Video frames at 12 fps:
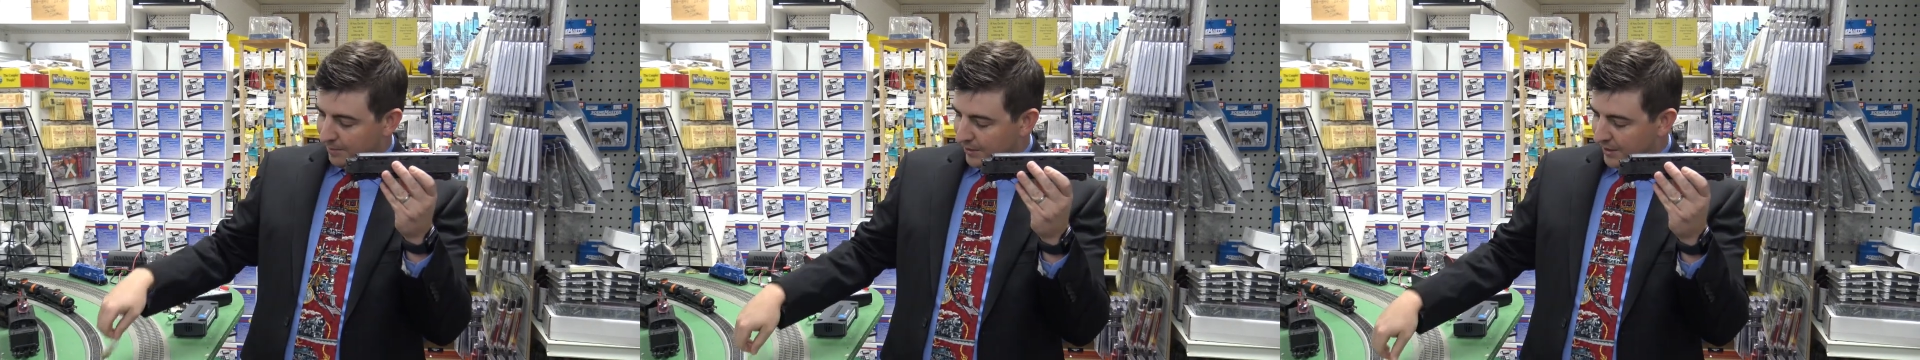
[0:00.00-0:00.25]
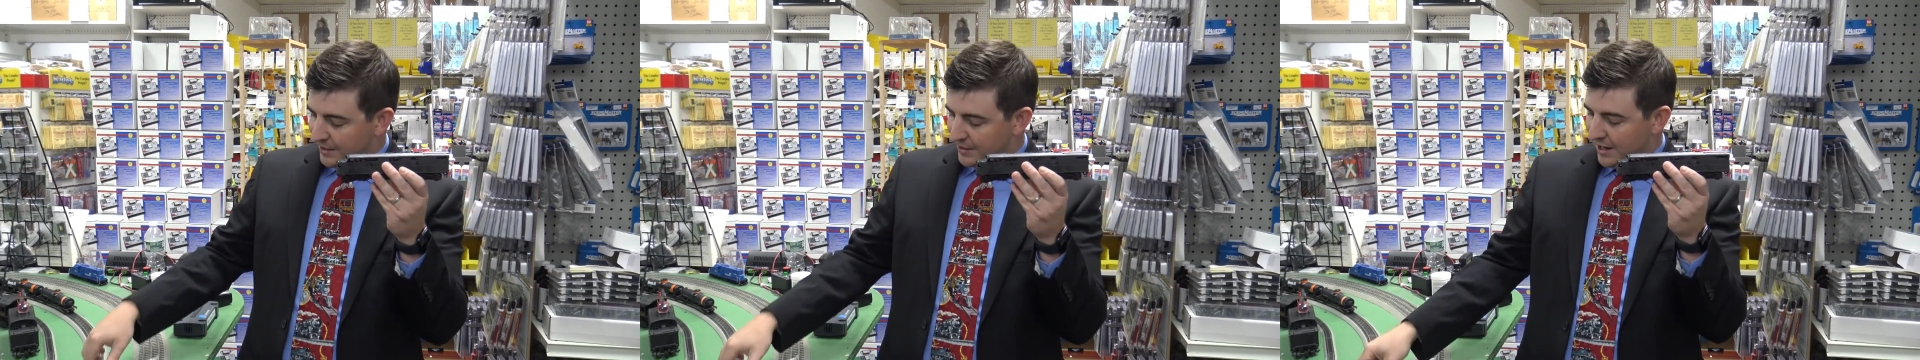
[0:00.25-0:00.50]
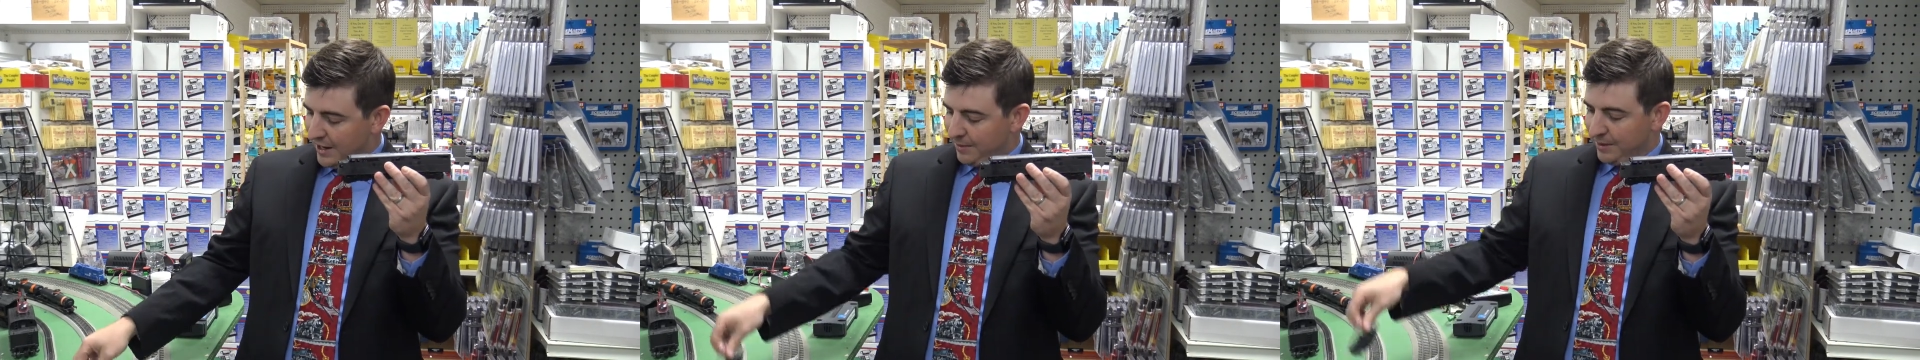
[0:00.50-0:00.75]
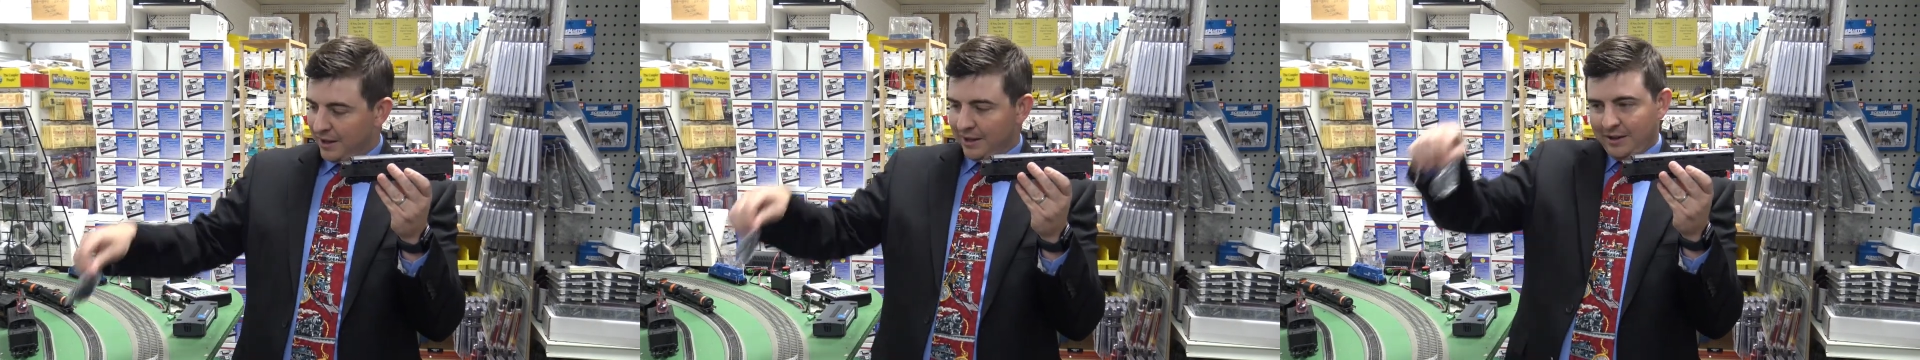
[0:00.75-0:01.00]
parts
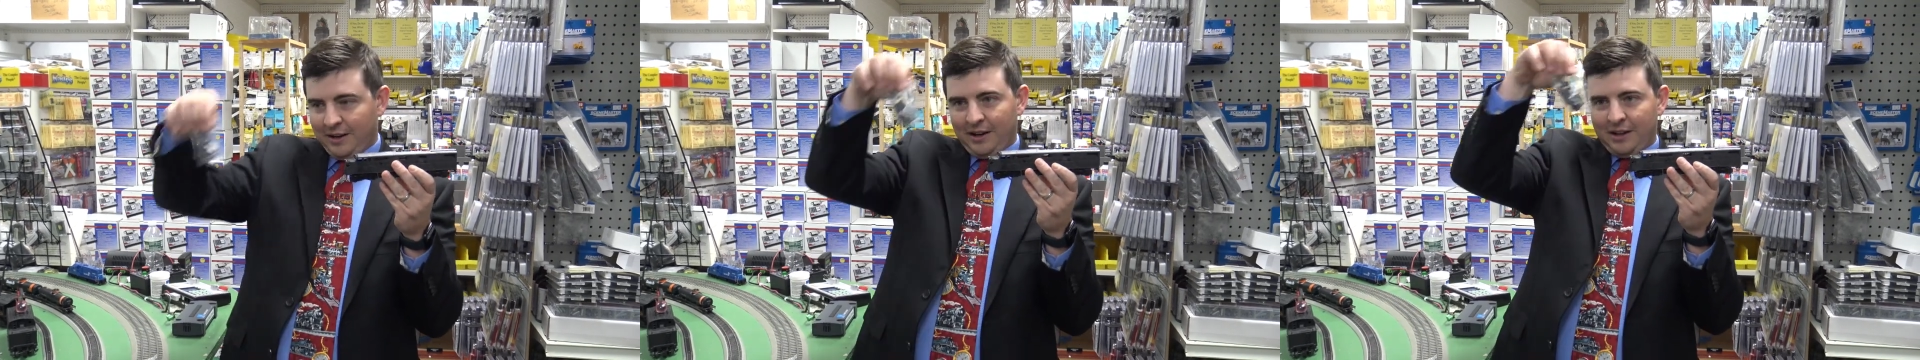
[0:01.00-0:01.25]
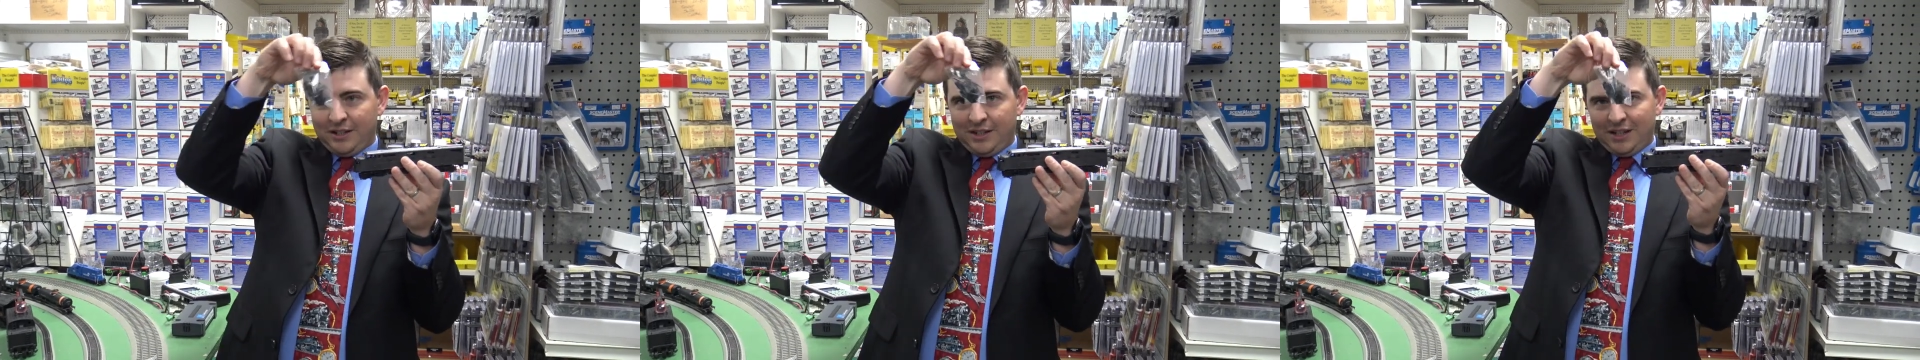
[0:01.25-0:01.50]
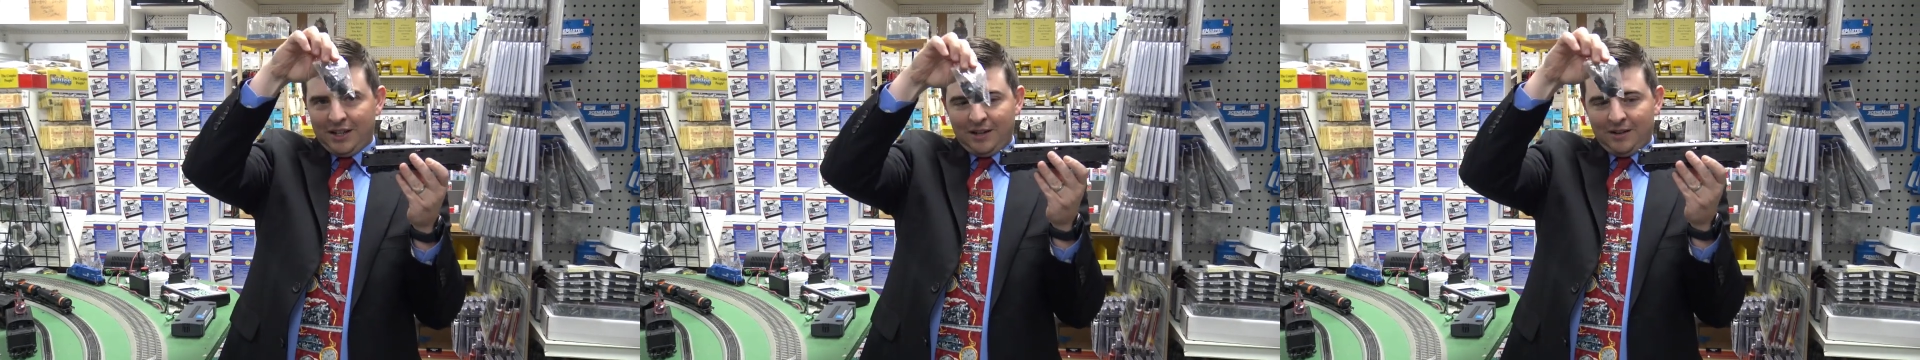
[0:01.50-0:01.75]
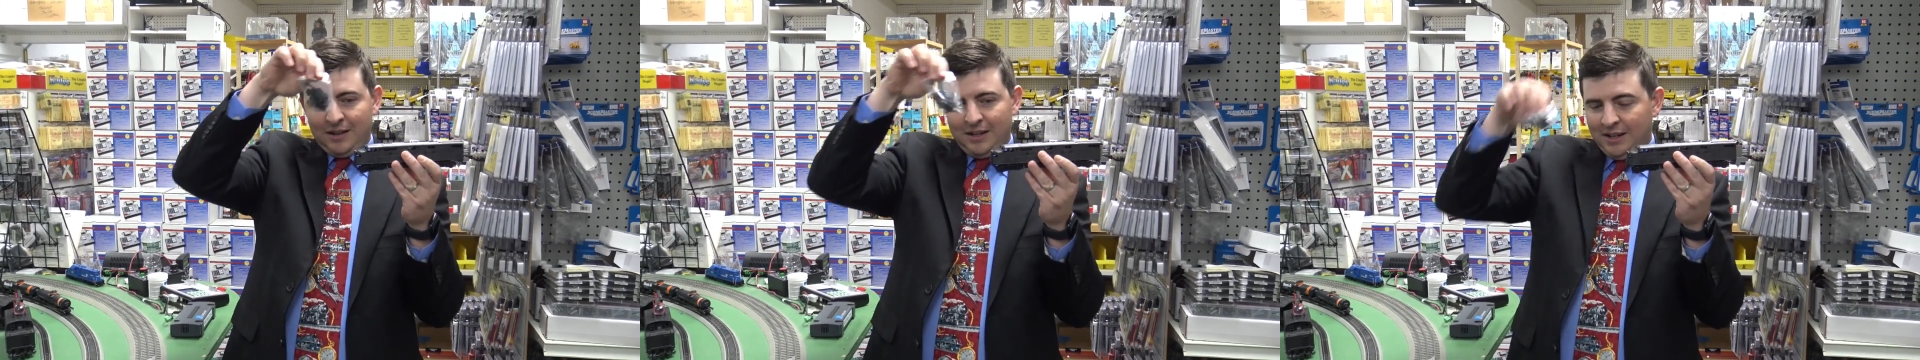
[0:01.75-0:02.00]
happening here,
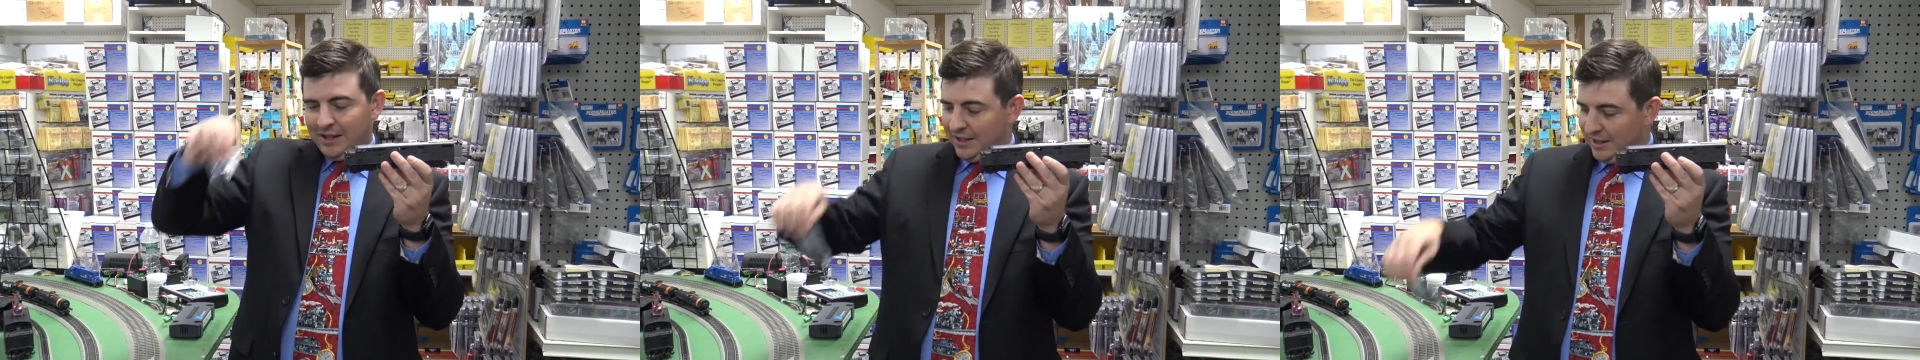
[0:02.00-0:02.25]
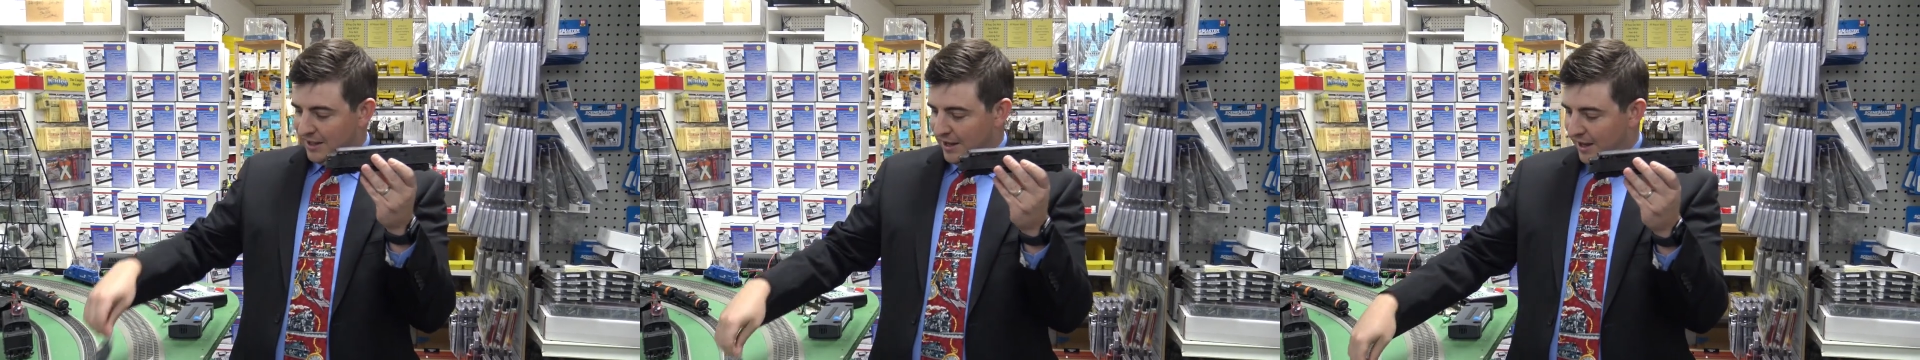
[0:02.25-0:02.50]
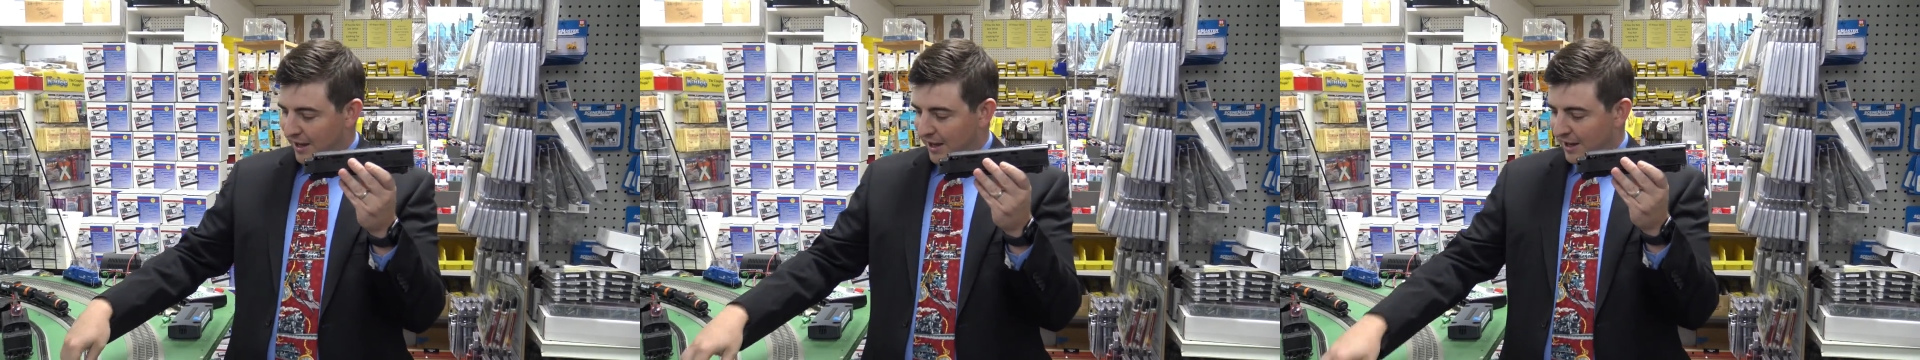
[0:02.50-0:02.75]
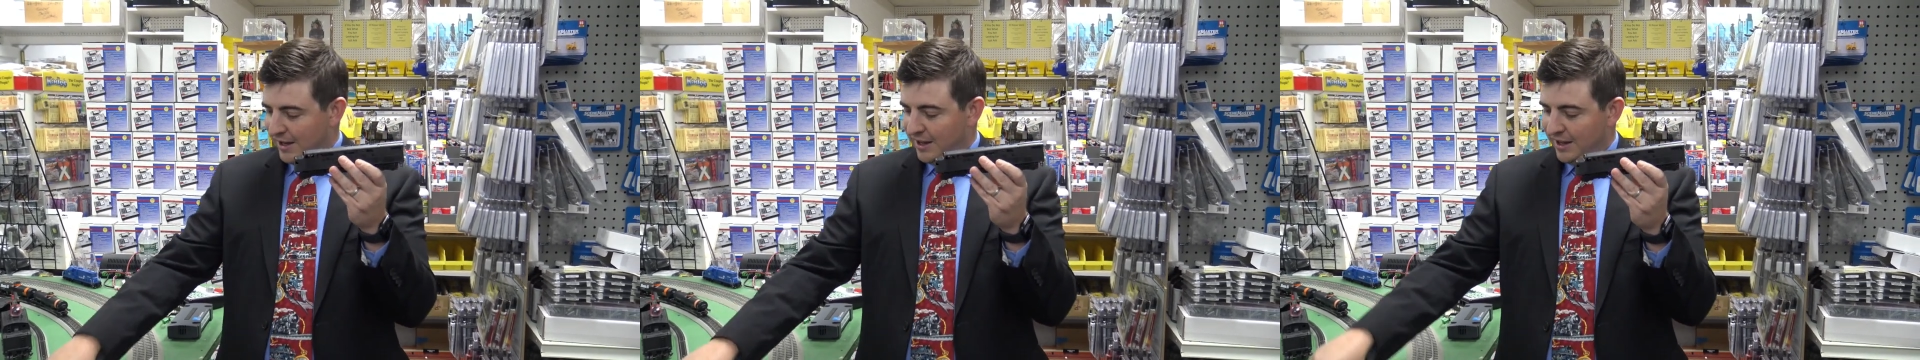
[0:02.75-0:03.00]
so yeah,